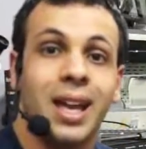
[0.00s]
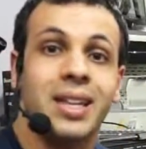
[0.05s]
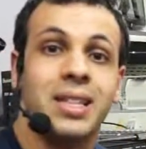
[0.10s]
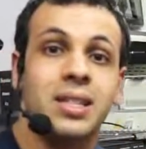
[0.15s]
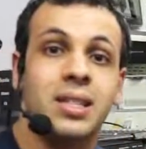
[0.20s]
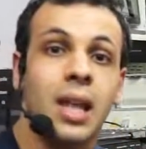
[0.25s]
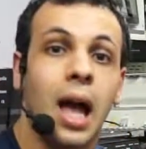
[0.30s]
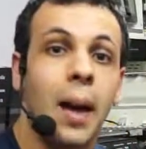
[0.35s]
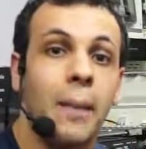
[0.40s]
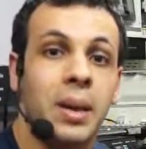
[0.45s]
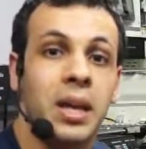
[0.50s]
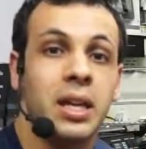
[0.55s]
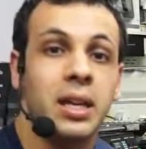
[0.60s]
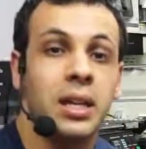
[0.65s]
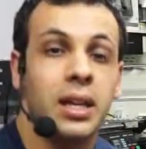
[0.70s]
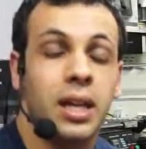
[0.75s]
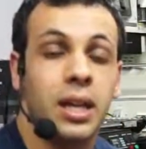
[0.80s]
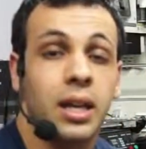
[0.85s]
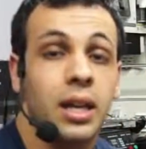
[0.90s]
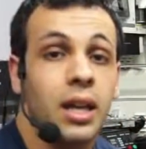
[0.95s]
and stop
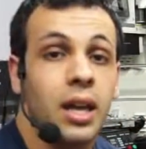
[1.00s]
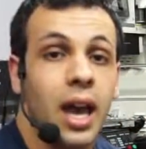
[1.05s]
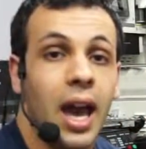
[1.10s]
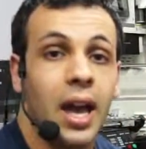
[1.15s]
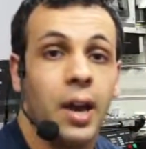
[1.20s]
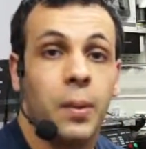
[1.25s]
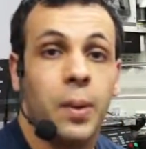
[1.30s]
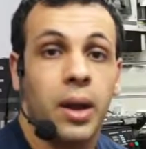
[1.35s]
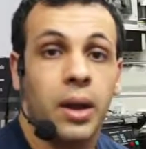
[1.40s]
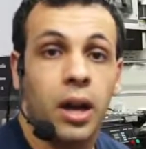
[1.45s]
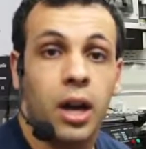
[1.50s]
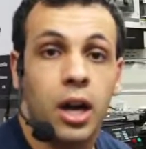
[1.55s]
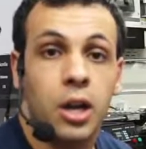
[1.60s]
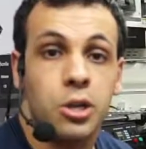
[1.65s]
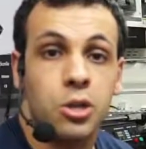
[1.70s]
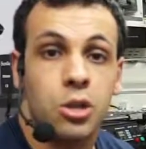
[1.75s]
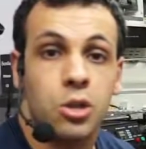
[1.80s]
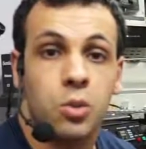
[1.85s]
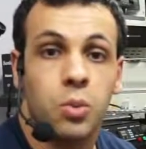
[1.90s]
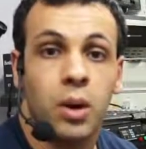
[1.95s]
heating it at around
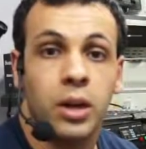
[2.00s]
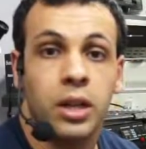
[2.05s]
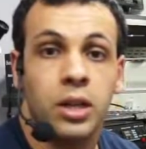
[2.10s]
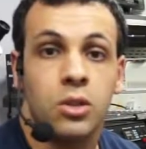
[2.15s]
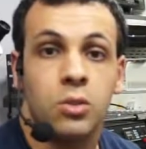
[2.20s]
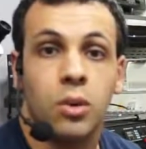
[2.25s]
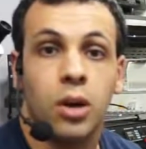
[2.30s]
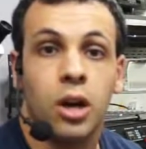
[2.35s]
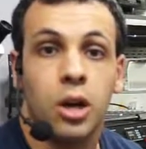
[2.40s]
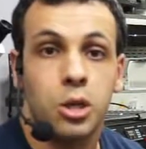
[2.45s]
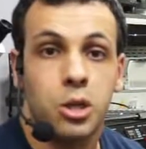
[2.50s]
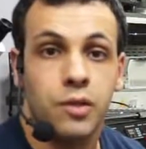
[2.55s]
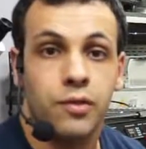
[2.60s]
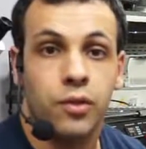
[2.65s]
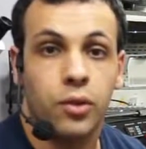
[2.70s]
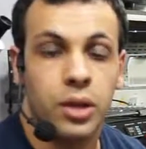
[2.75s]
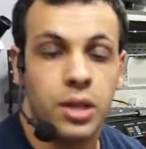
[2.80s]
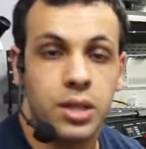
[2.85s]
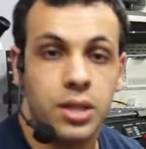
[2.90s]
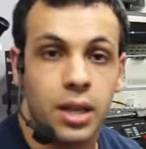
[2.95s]
120 to
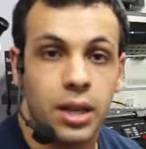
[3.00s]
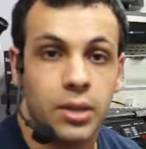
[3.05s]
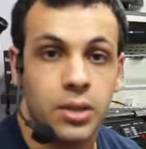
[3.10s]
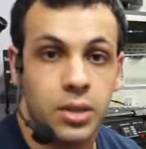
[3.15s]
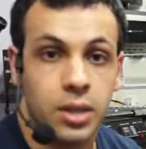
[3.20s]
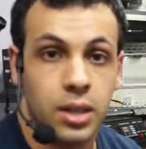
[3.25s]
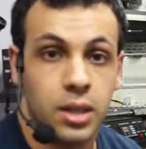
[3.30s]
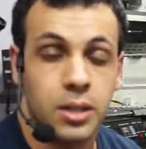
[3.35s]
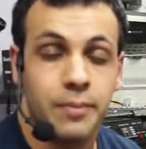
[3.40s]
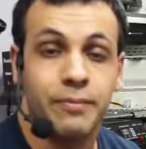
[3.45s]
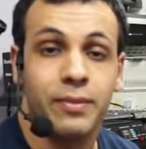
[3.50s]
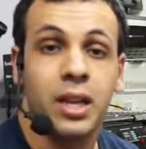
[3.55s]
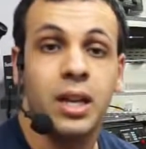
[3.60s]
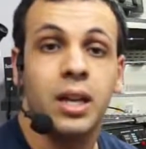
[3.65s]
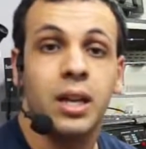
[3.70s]
140 Celsius.